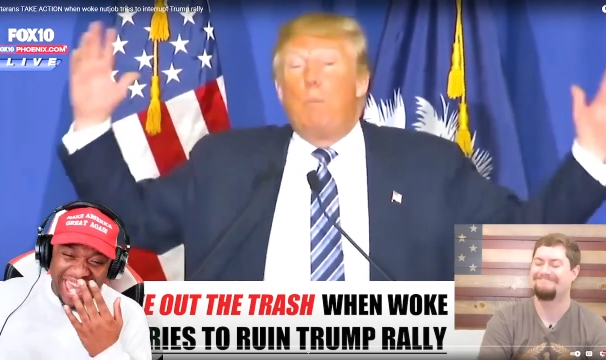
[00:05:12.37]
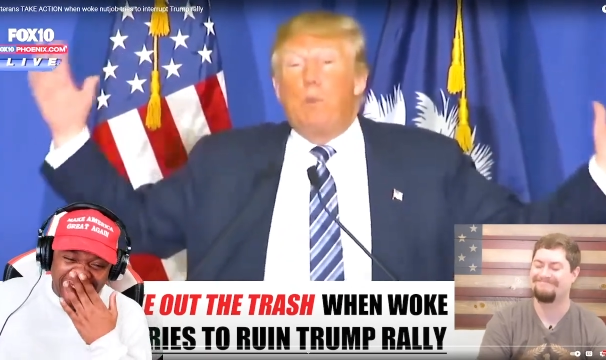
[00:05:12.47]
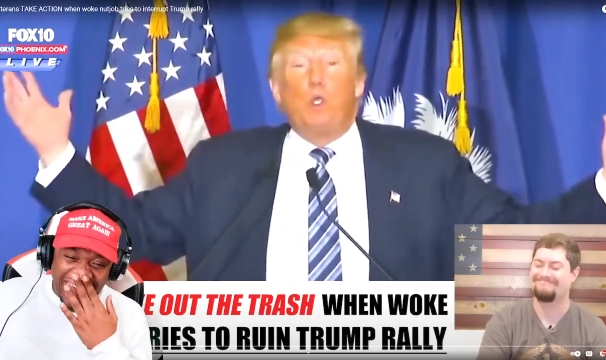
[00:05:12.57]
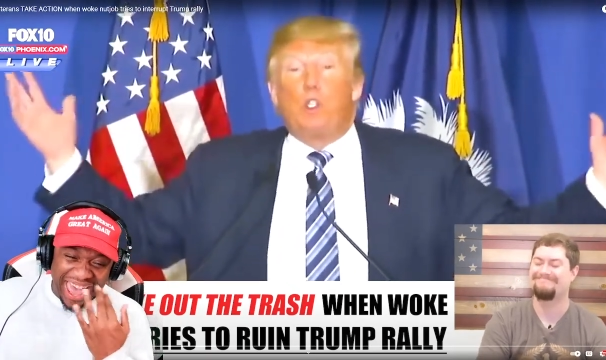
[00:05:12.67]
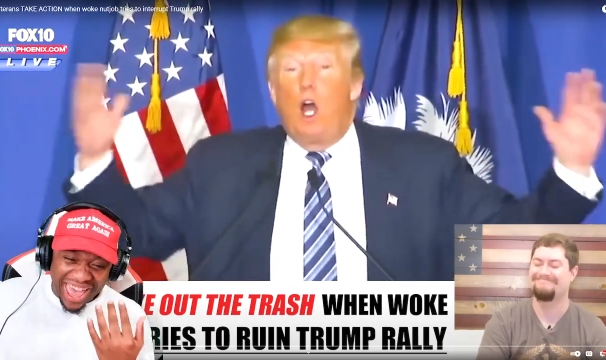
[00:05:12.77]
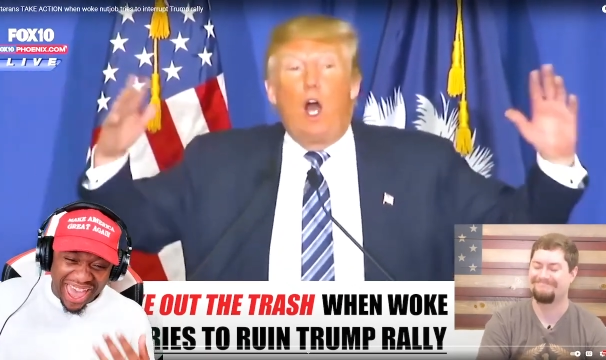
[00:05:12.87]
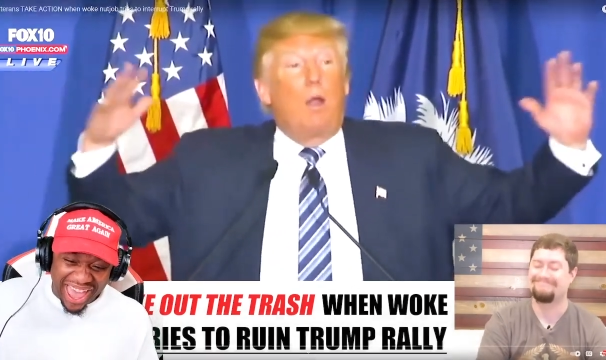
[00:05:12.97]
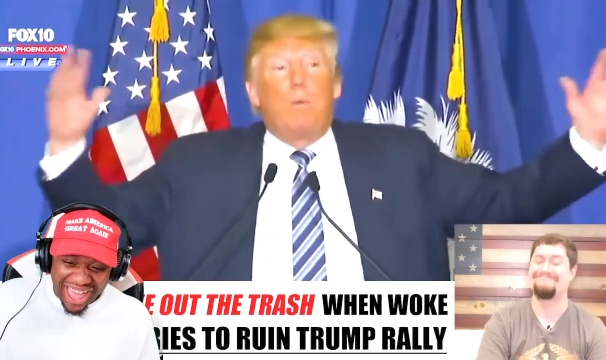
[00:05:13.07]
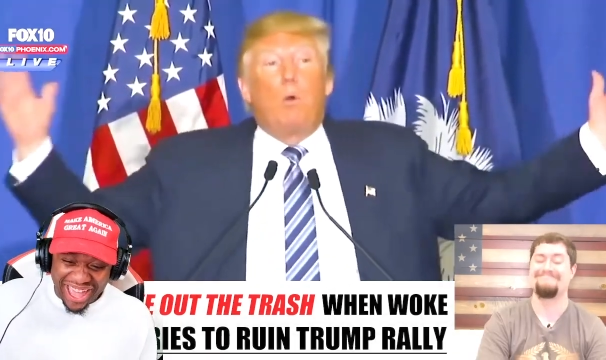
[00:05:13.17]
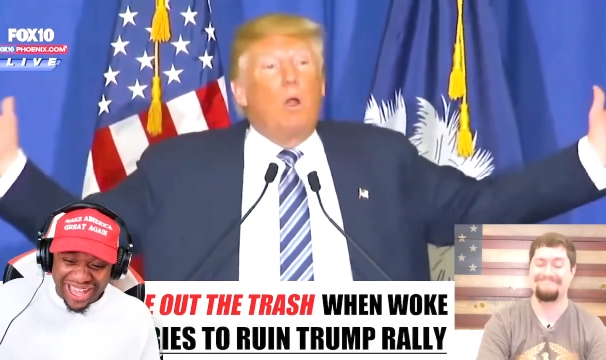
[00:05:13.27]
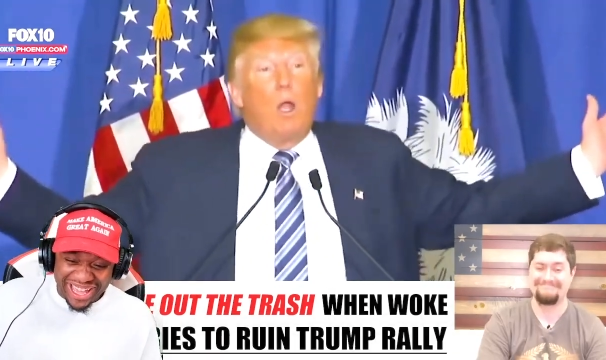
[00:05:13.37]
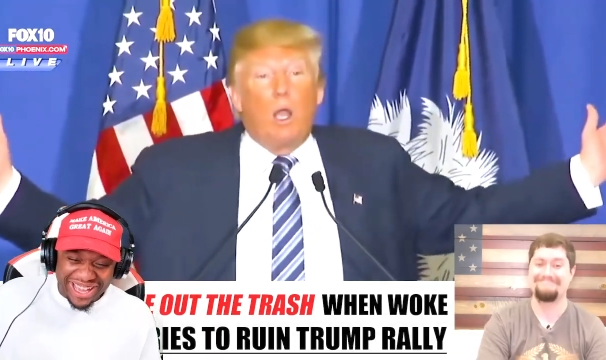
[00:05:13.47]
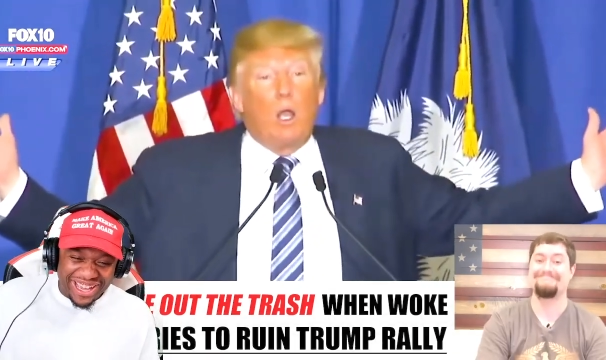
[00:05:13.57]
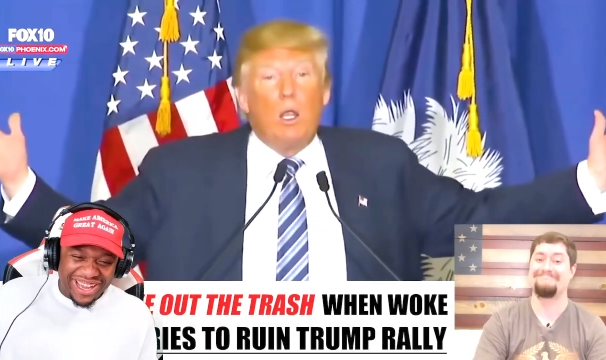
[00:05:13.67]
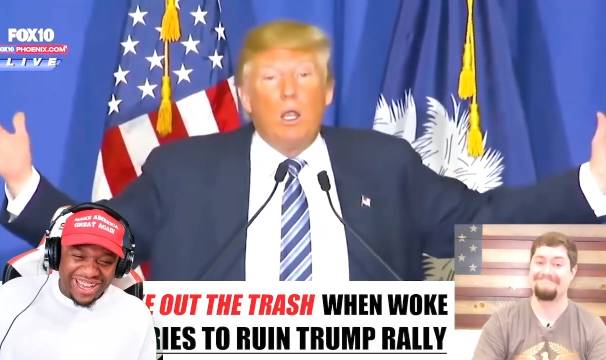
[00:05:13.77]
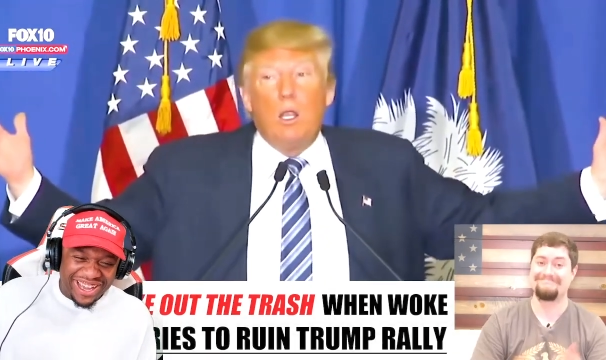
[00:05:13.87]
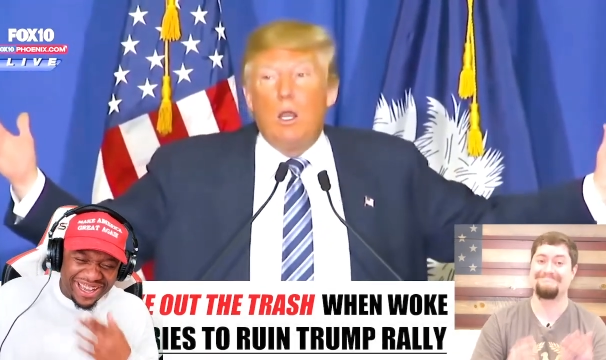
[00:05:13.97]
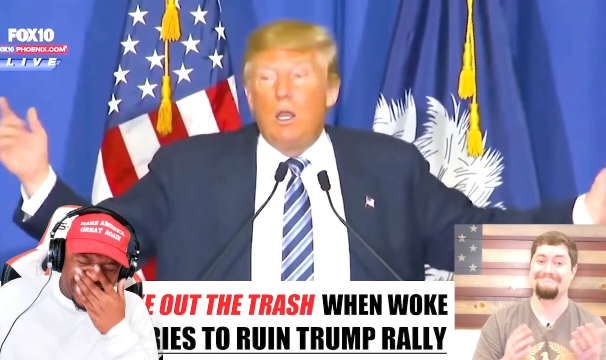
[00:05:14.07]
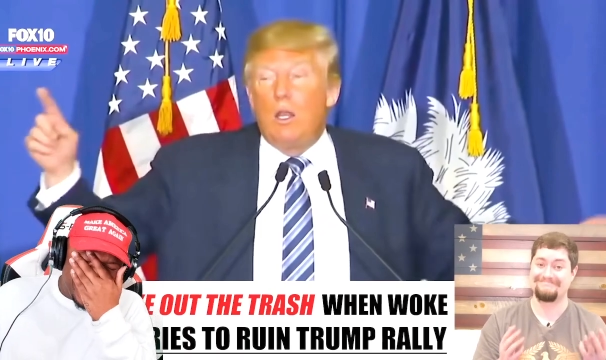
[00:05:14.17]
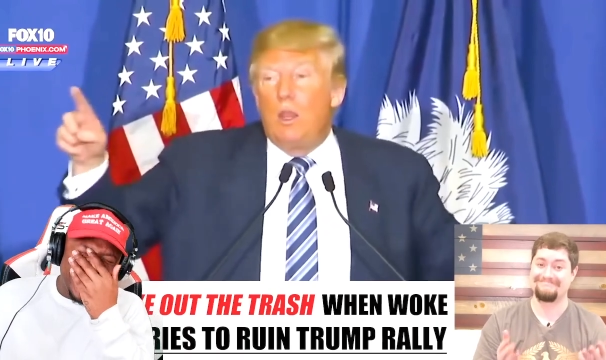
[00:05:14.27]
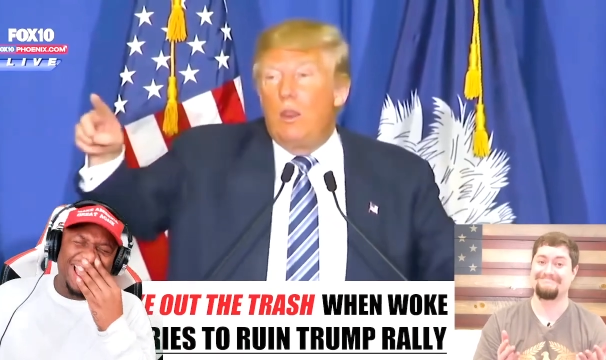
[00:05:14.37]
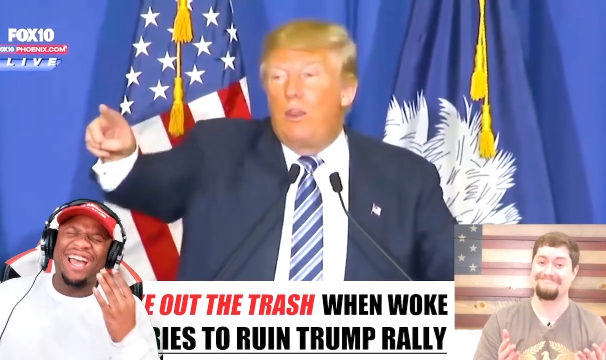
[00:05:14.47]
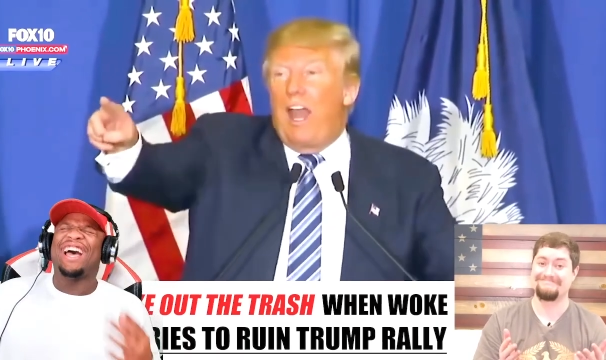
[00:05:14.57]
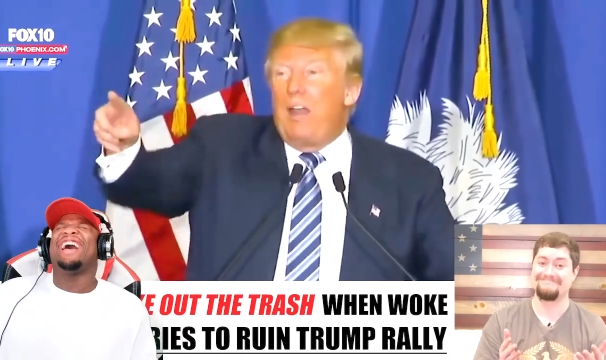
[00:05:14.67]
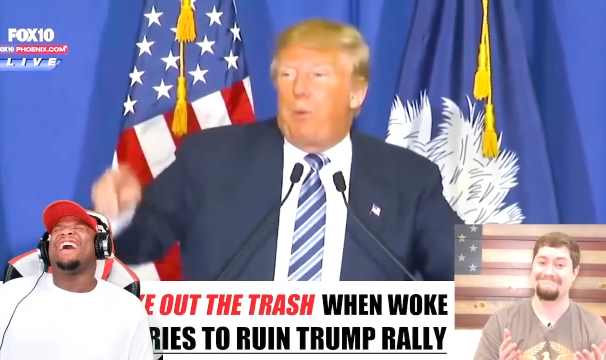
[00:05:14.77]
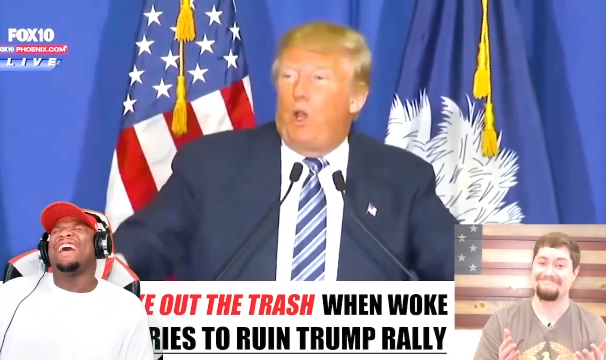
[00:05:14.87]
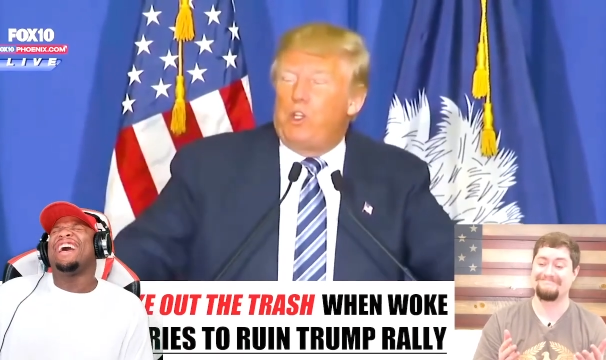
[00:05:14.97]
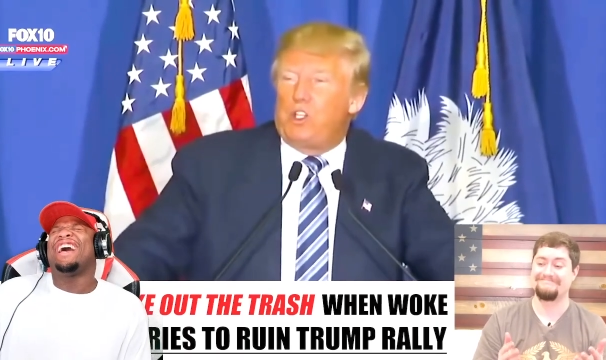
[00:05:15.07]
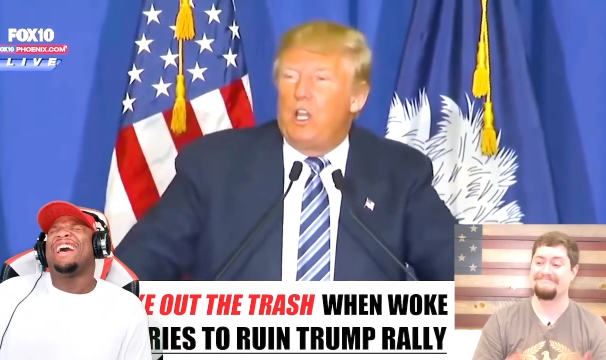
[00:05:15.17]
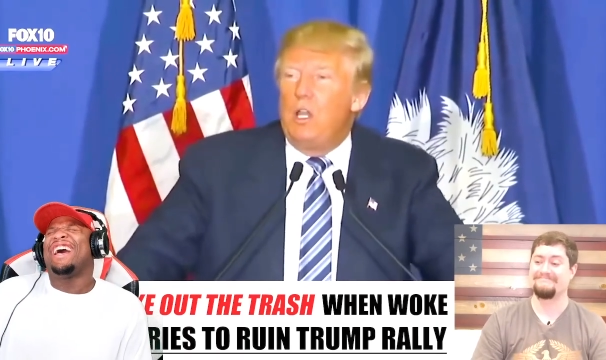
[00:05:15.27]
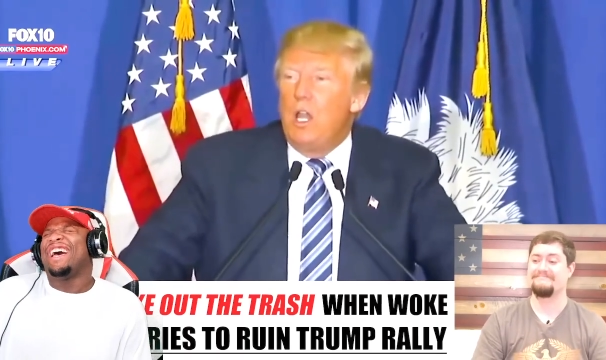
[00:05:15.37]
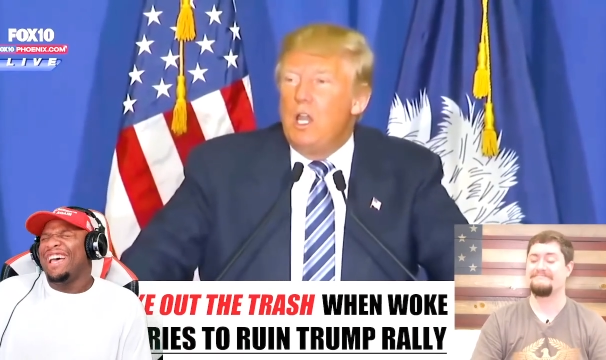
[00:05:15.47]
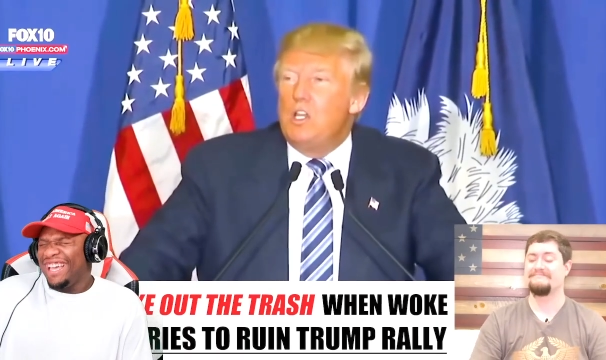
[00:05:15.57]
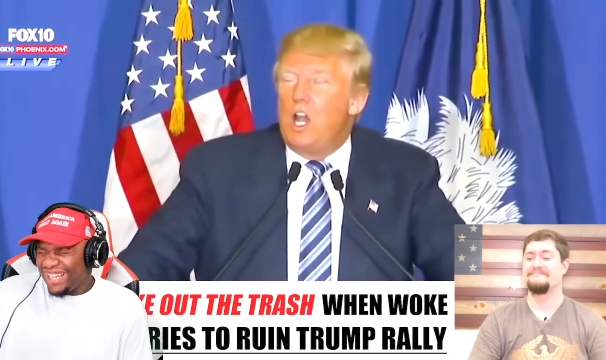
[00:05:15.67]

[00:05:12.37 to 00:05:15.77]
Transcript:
Speaker 1: Trump used a horrible word. That person